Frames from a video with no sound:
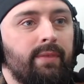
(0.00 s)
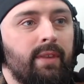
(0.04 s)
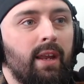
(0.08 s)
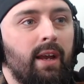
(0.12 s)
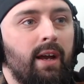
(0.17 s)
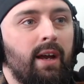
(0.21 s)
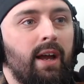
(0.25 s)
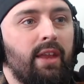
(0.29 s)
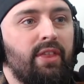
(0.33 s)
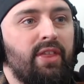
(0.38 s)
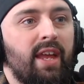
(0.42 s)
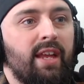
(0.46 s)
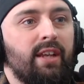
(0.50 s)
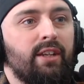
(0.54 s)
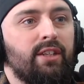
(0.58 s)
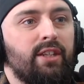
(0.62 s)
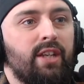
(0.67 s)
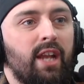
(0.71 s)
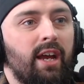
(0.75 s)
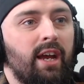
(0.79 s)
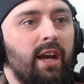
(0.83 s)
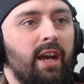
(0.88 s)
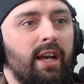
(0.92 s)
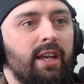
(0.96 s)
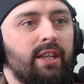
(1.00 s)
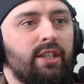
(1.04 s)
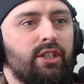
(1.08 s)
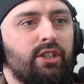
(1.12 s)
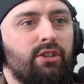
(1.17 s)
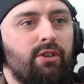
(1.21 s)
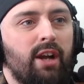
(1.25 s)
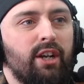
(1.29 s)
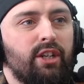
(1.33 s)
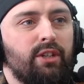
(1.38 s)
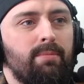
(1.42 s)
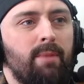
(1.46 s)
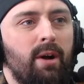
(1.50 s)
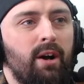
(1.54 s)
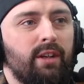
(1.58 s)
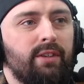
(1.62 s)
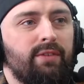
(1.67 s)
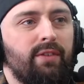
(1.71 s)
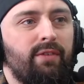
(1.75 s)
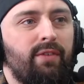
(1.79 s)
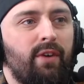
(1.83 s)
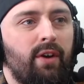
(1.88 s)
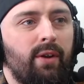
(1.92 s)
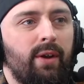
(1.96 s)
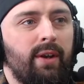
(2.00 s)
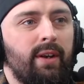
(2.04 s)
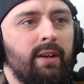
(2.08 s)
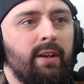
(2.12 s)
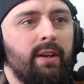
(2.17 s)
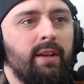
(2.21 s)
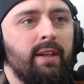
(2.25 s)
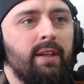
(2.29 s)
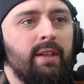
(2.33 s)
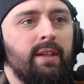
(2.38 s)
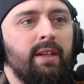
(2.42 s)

Thanks, Scratch Marks, for following.